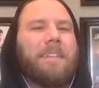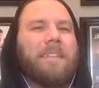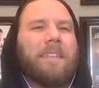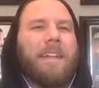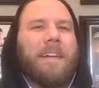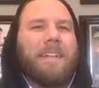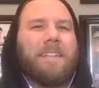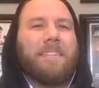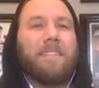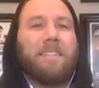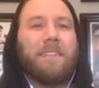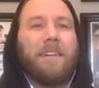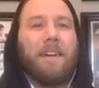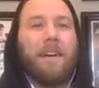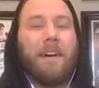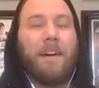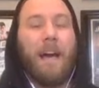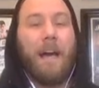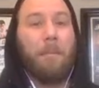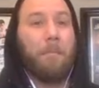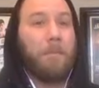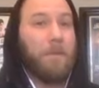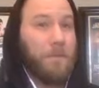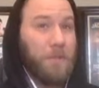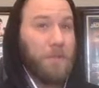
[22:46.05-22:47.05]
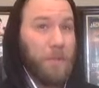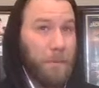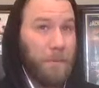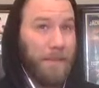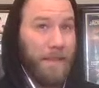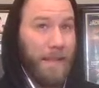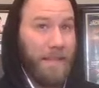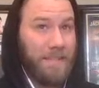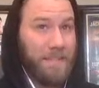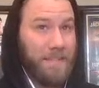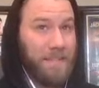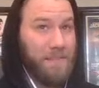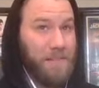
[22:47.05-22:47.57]
That's, I'm assuming
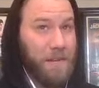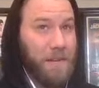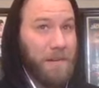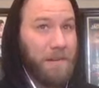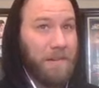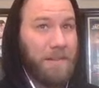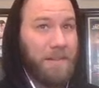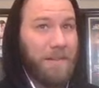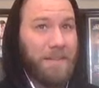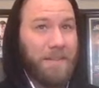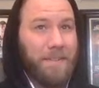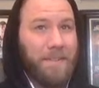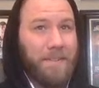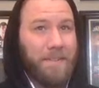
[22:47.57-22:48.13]
that's a joke.